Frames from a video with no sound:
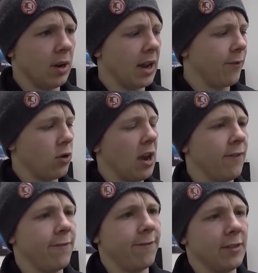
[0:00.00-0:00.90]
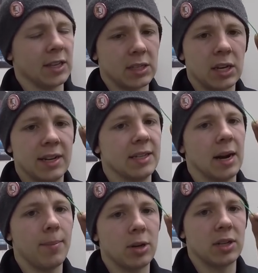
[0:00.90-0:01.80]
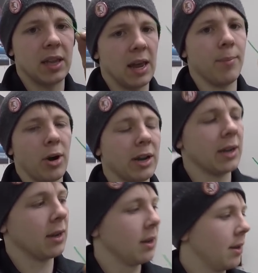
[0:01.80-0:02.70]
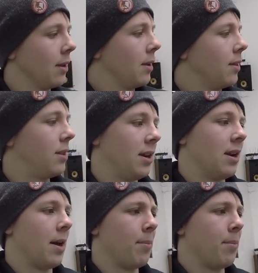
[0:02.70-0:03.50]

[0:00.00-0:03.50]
like if you have this connected up to the handbrake, then